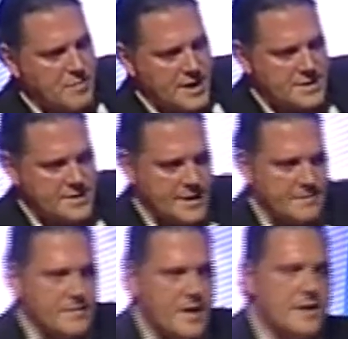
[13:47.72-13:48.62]

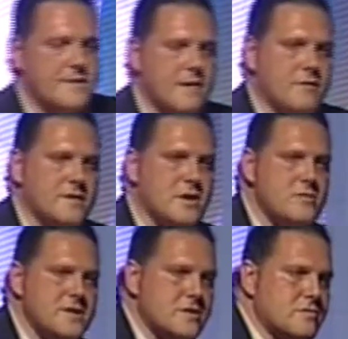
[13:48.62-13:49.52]
marketing, and there was a
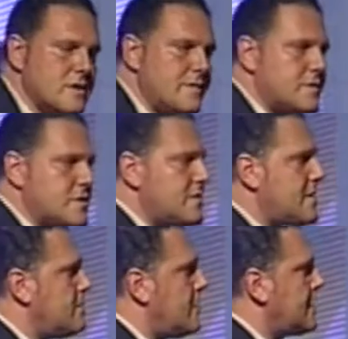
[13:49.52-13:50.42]
golden rule. If you show
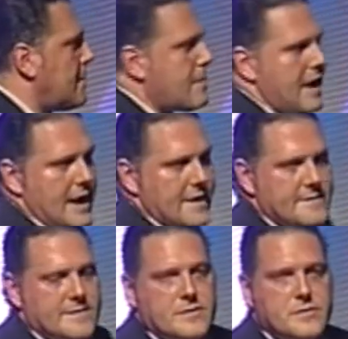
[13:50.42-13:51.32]
somebody a
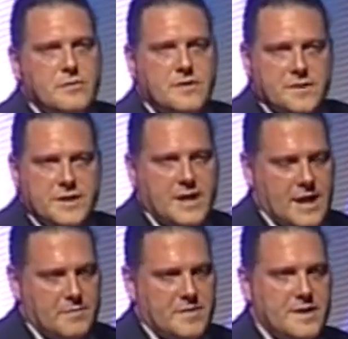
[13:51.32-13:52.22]
price 2 or 3
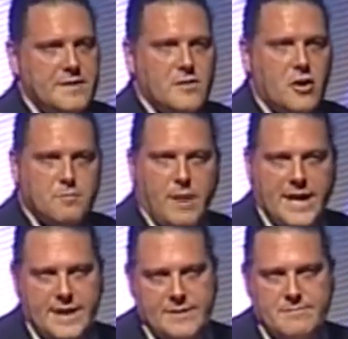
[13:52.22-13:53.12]
times and he's not
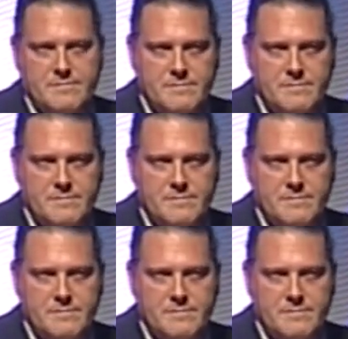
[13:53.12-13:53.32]
buying,